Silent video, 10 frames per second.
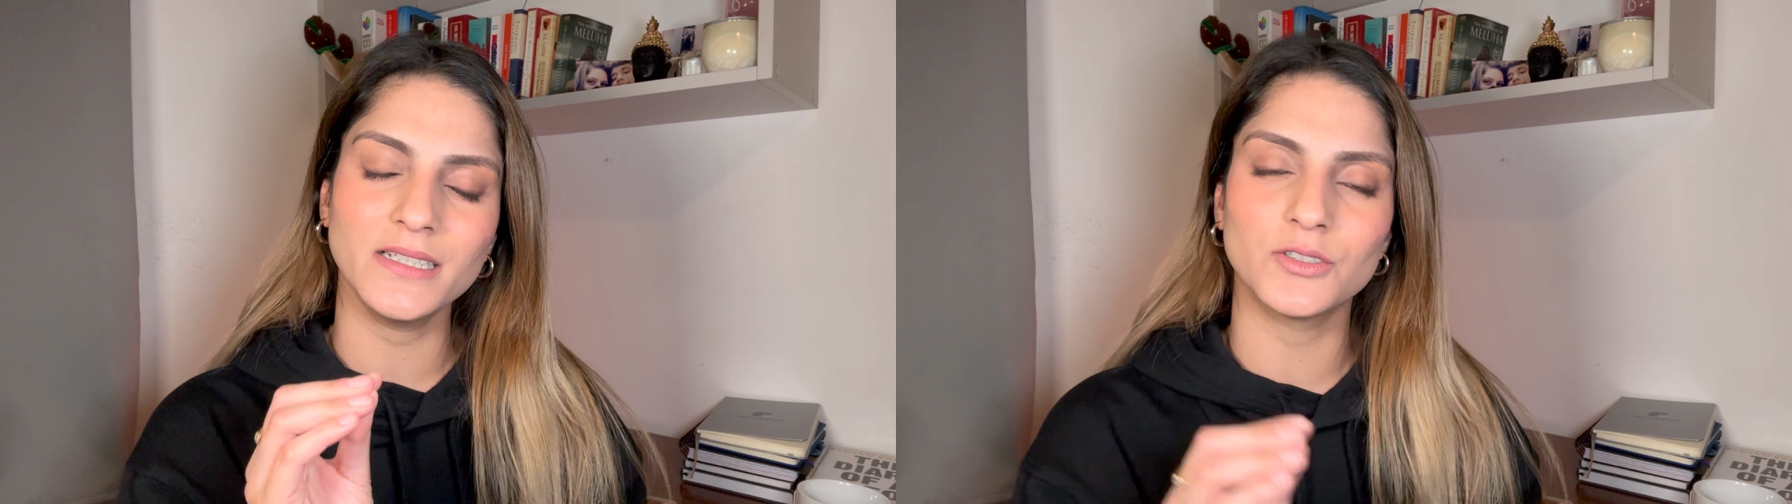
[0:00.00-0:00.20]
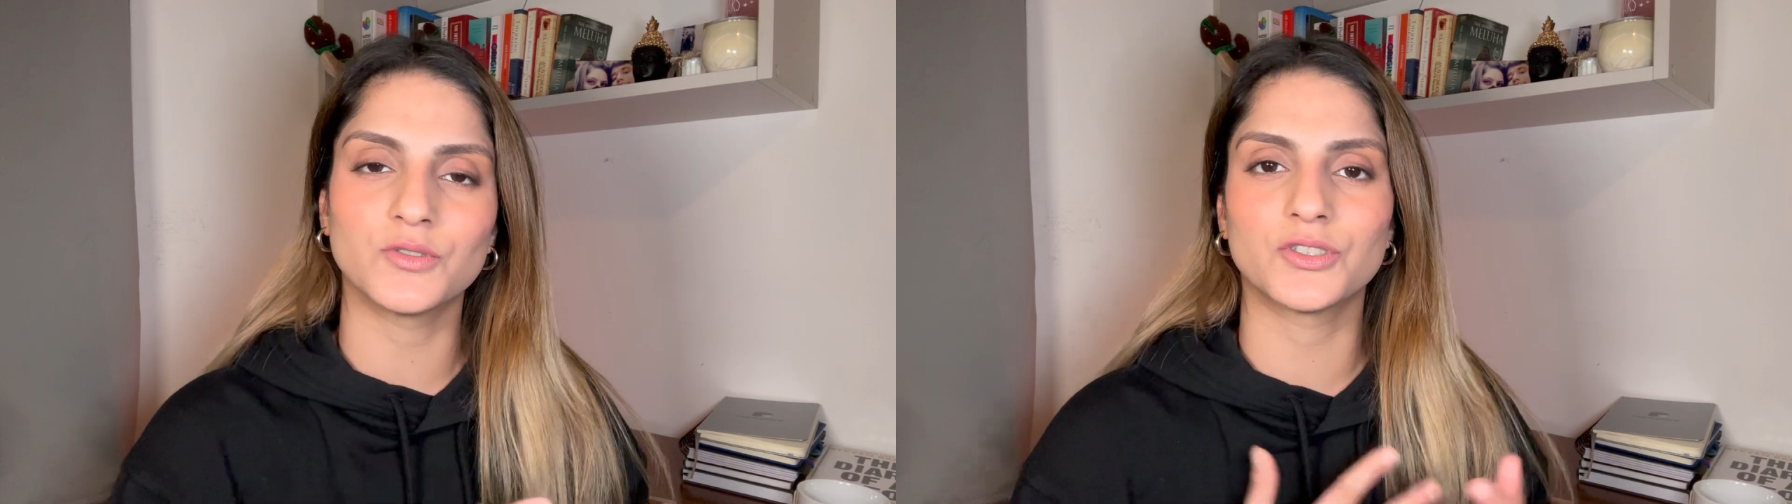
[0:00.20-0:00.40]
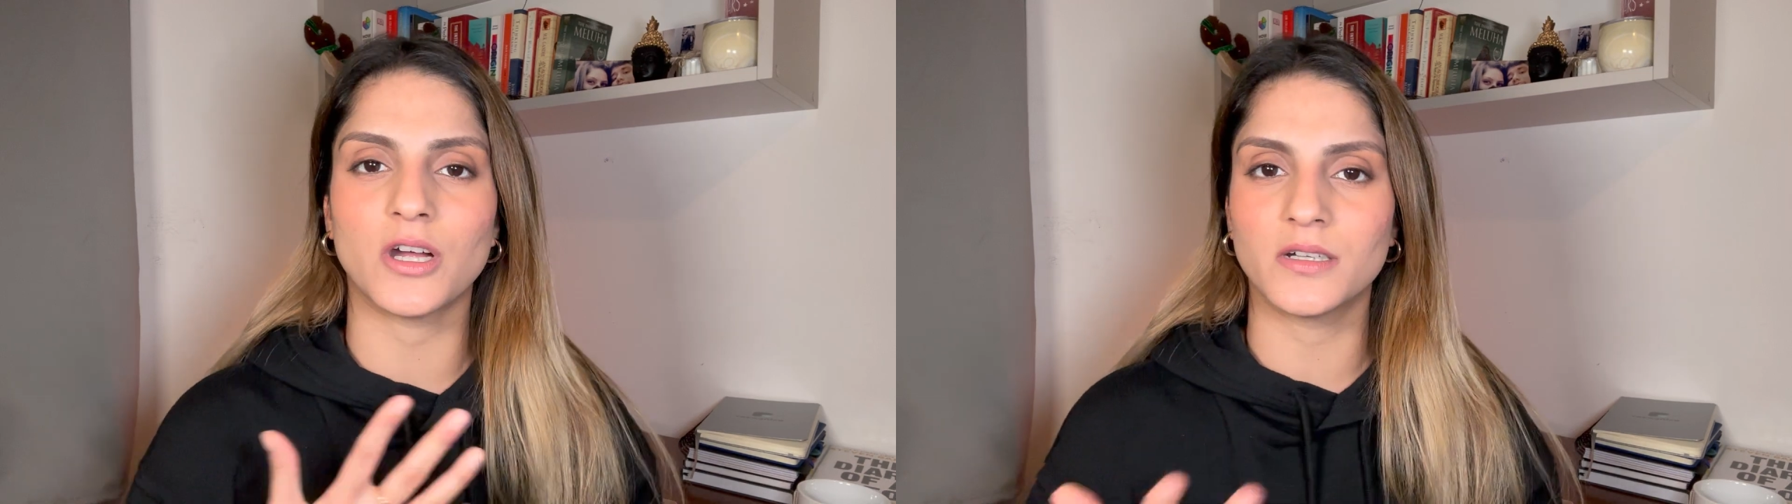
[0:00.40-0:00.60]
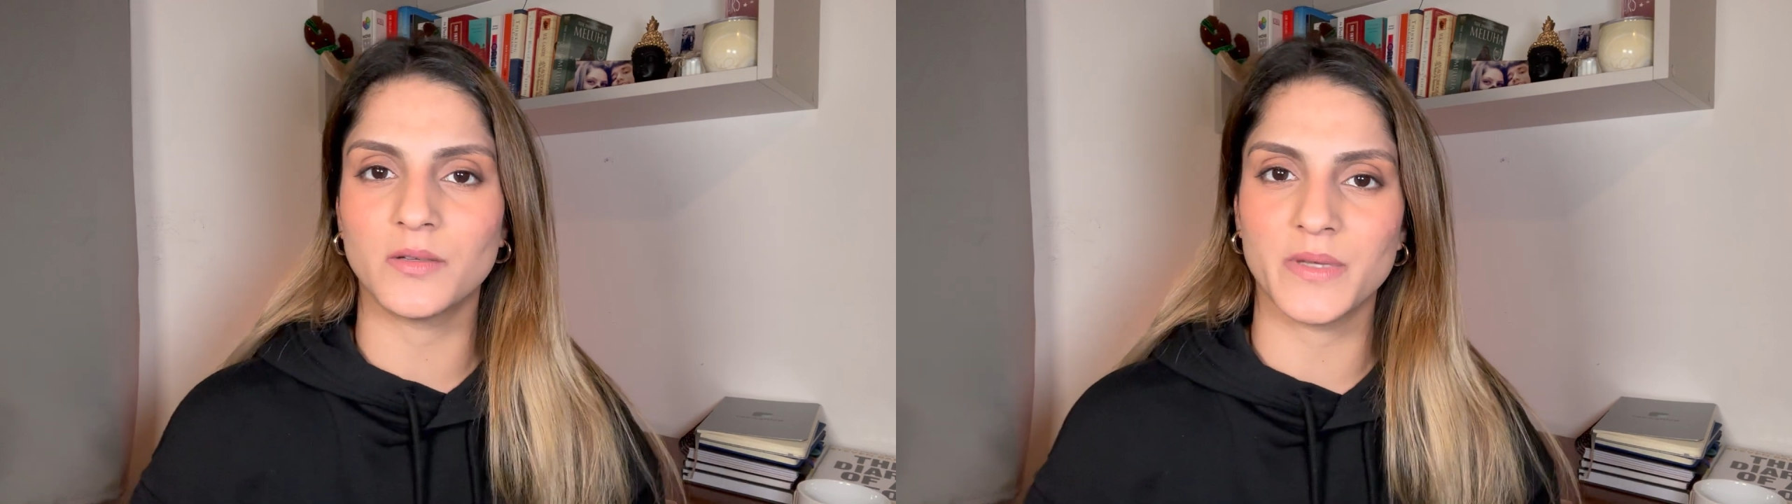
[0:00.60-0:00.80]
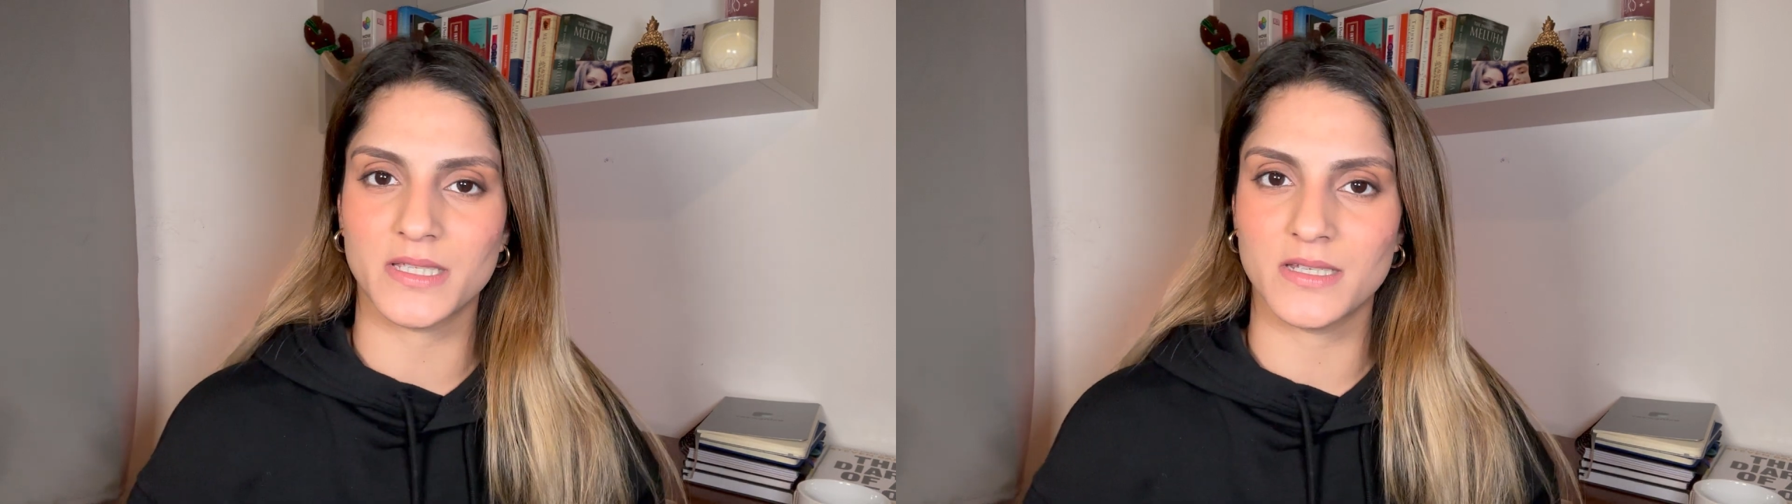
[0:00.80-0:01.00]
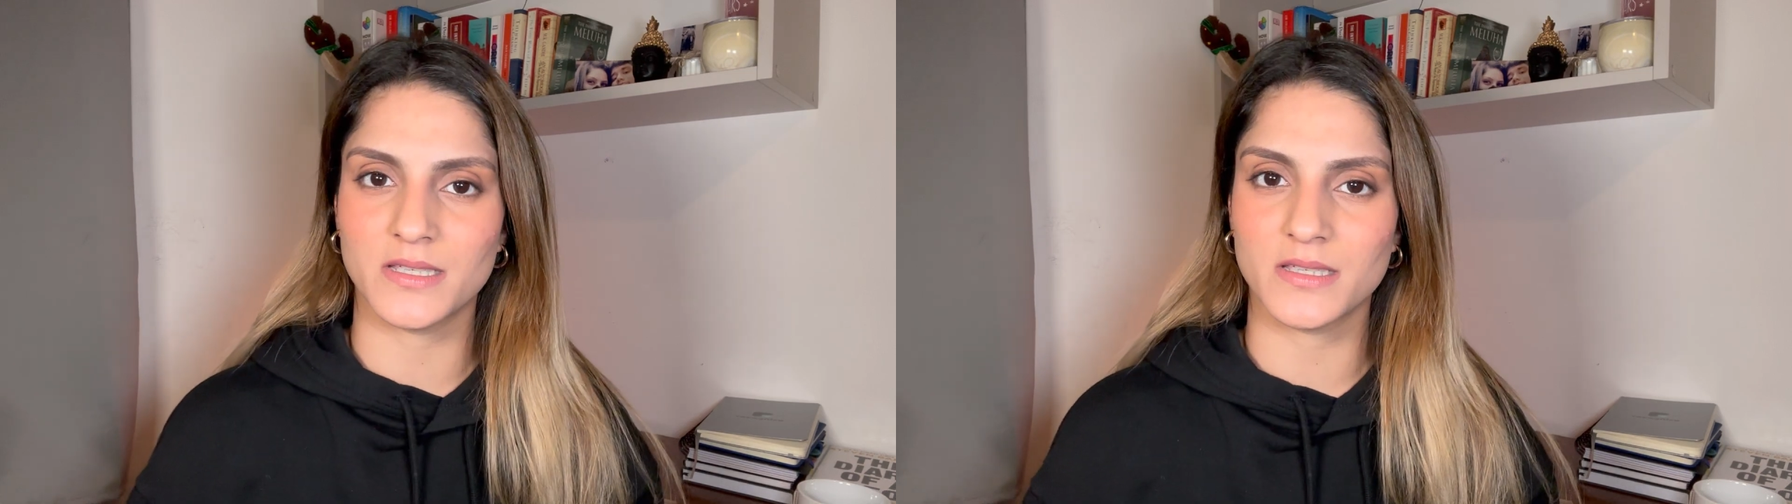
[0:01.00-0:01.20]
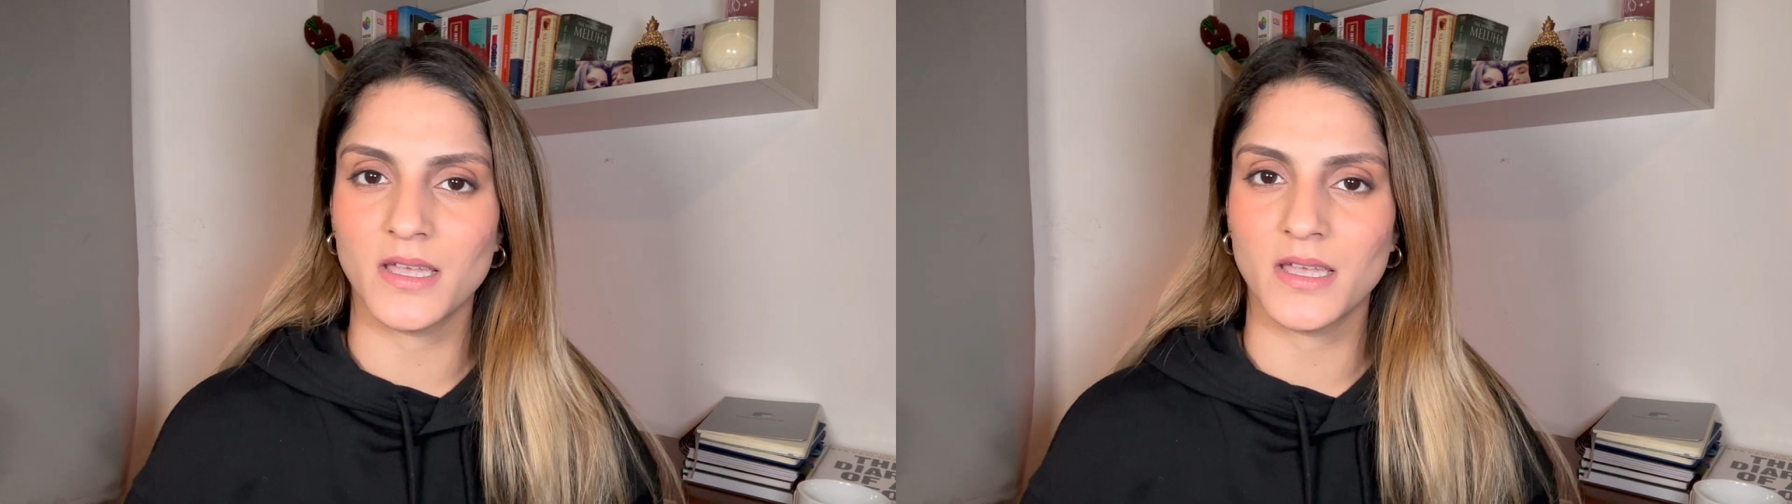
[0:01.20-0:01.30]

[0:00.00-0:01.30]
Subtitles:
to start the business.